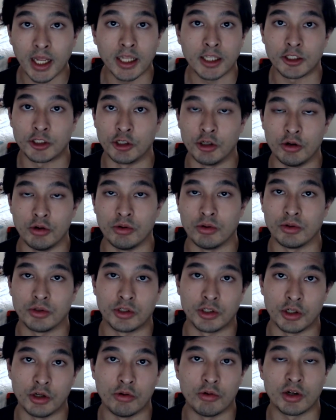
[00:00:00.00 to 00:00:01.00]
do
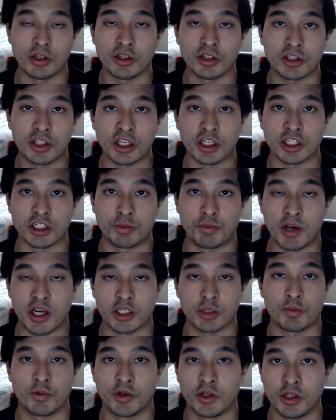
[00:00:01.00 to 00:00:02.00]
do what you think is
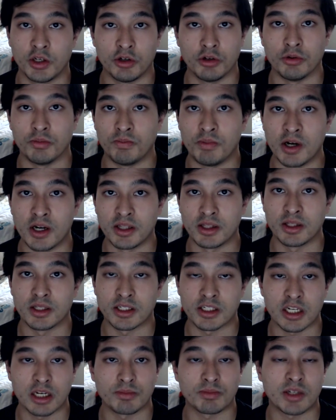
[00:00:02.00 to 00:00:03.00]
best for you. But
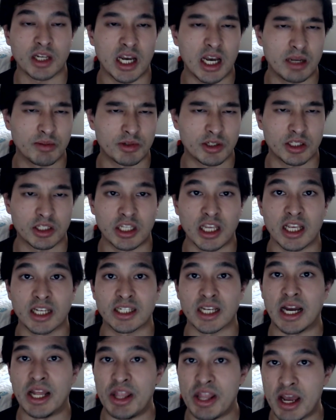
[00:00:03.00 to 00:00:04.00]
sometimes
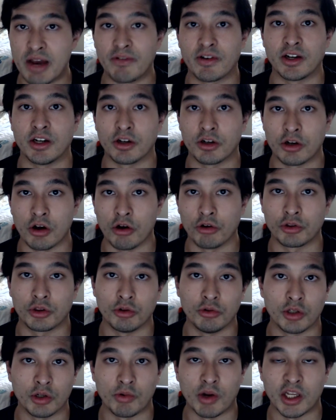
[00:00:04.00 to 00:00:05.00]
things are never gonna go
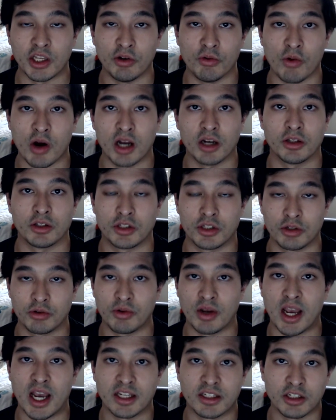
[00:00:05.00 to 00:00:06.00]
through the way you want it
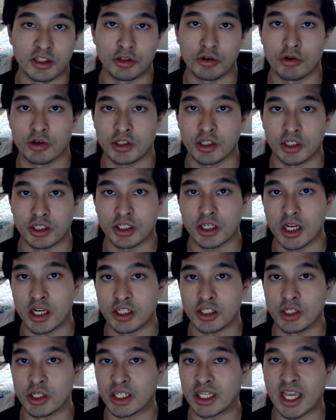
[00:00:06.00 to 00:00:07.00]
to. As Endorsi says,
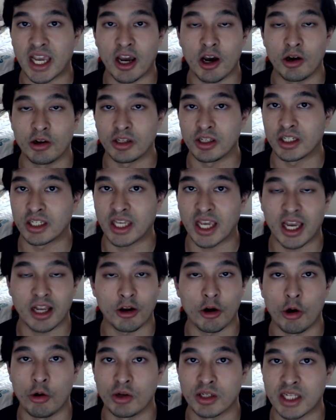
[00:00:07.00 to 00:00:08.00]
you can't you can't
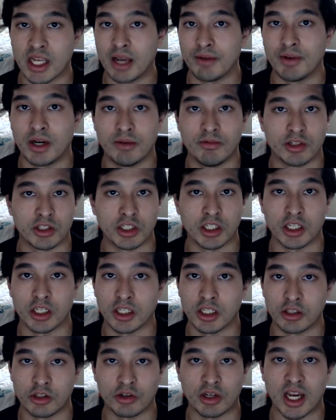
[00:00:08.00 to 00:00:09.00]
always have
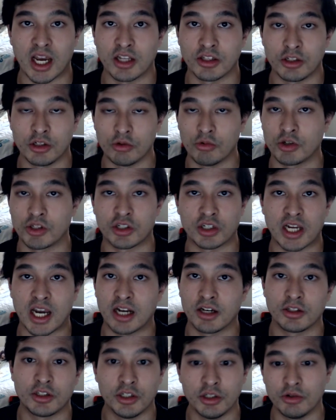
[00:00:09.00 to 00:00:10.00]
everything, and you gotta do what you
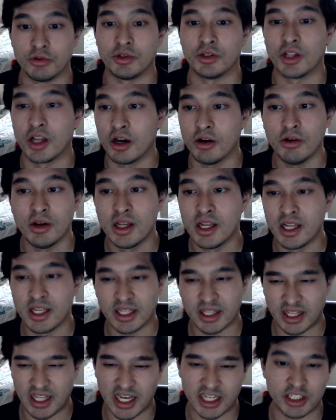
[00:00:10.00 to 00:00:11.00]
gotta do. You know,
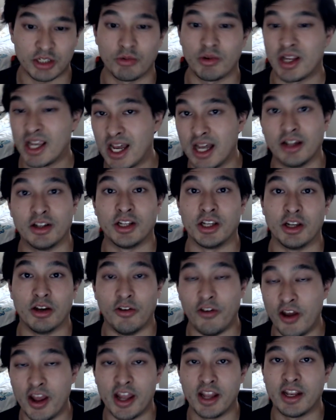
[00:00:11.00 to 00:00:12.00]
that's the reality
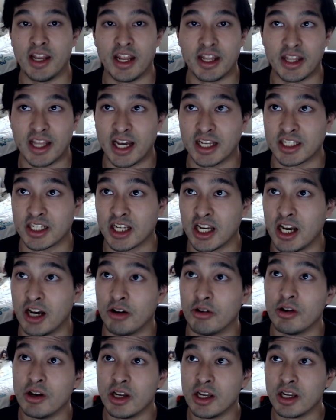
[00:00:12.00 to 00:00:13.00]
of it, and that's
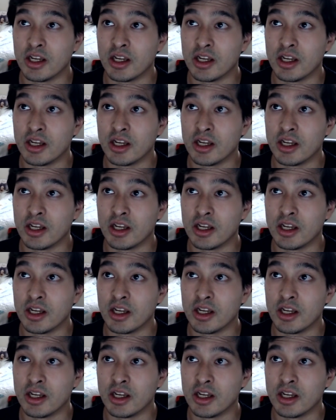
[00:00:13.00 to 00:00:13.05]
how